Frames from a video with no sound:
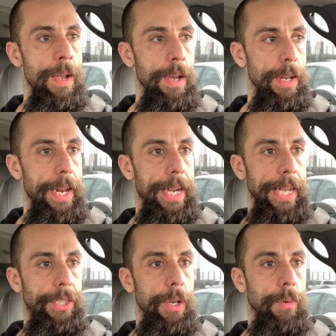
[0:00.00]
A lot of
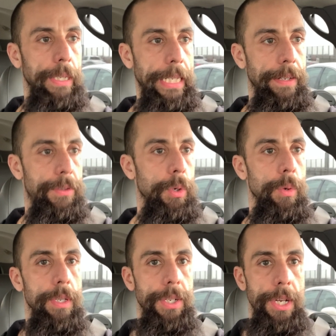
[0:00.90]
guys don't leave
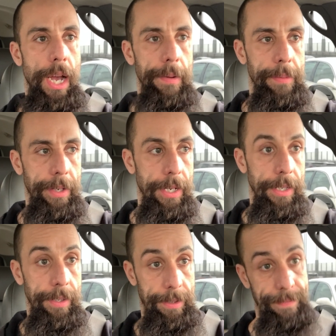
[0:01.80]
tools on jobs
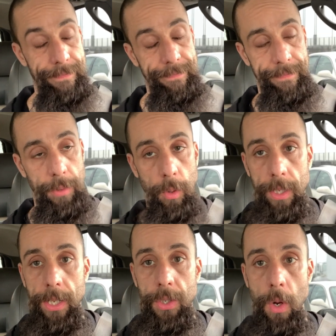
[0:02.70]
because tools
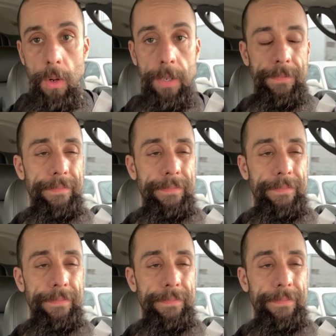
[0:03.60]
get stolen.